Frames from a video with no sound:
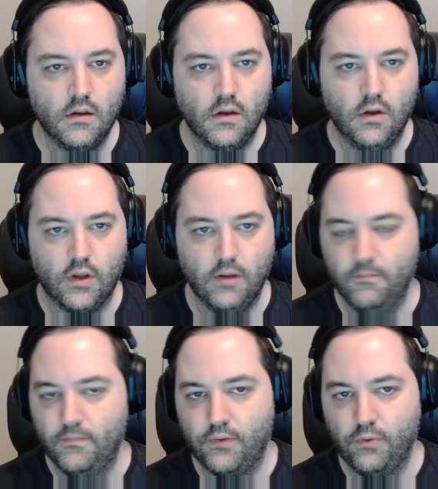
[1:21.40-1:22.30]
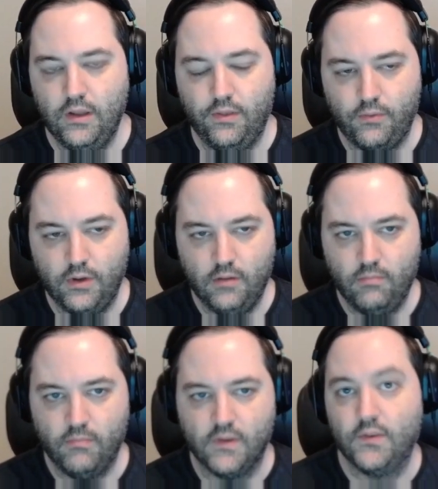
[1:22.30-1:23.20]
Okay, 3 and 3.
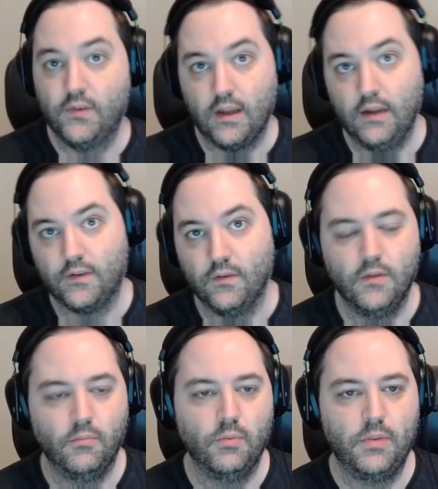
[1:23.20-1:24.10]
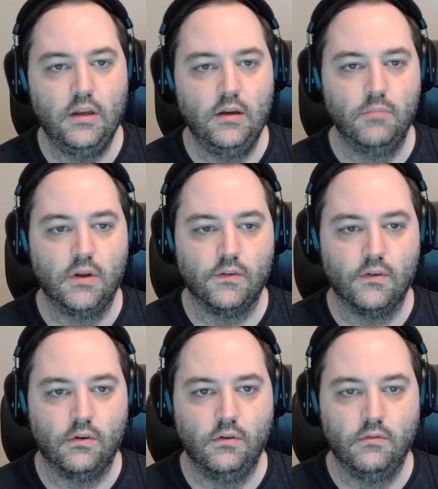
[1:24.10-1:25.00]
This is a case of them repeating because
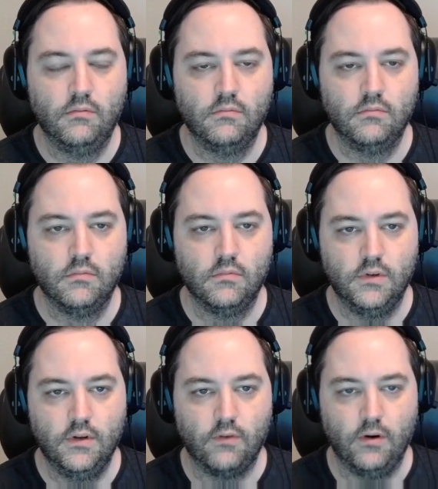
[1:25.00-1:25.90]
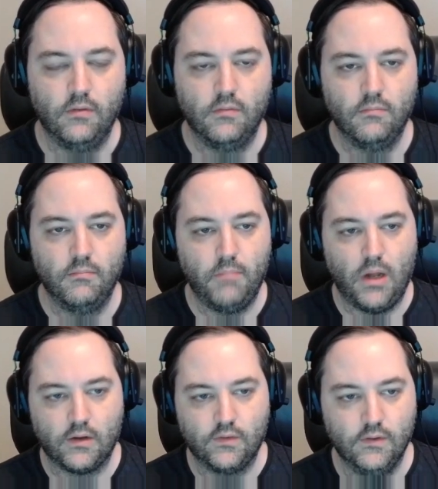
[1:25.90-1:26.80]
they're in different
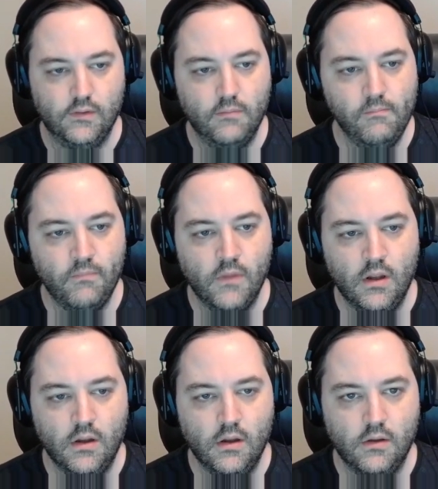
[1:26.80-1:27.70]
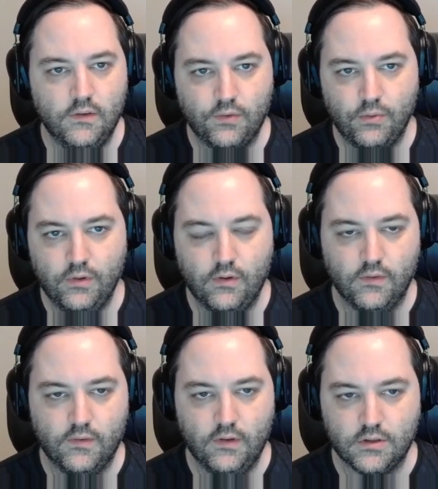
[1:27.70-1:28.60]
boxes. These threes
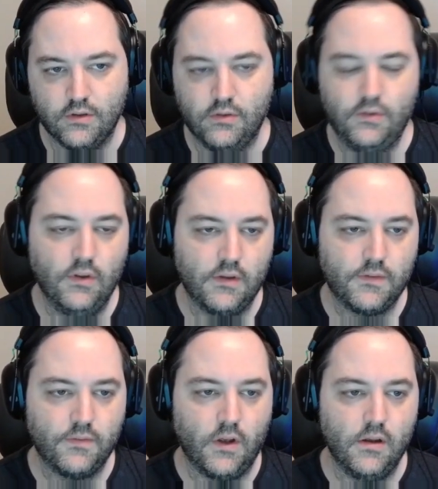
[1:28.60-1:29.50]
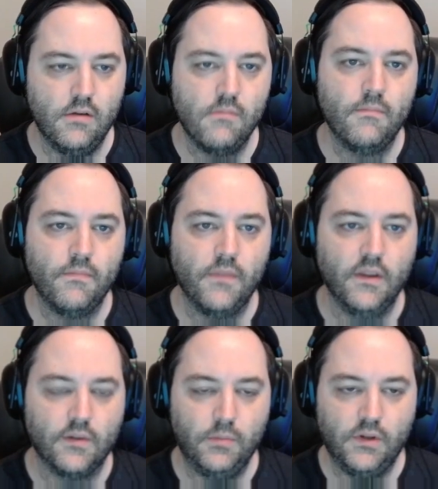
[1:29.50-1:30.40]
don't see each other, so that's fine. They
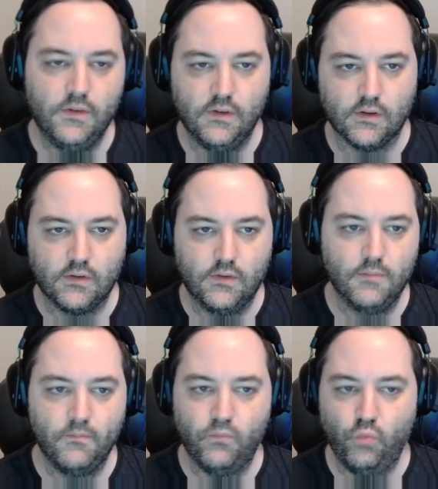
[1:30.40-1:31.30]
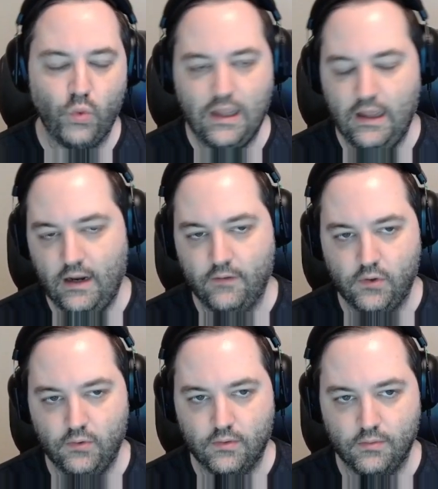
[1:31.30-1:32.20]
sum to 6. We can't have
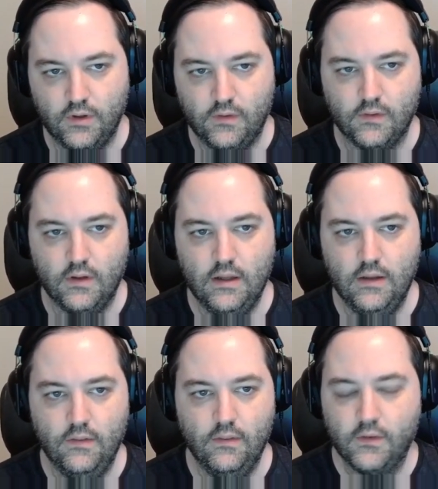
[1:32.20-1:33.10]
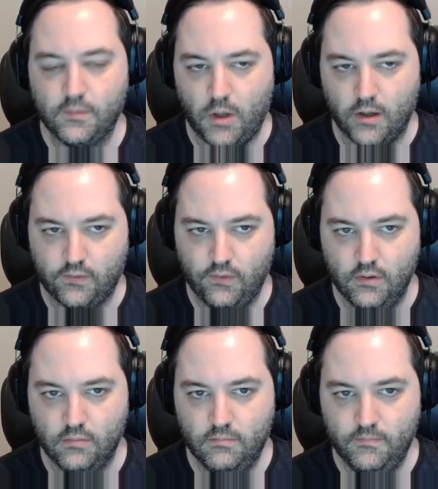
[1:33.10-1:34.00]
2 threes in this box, though.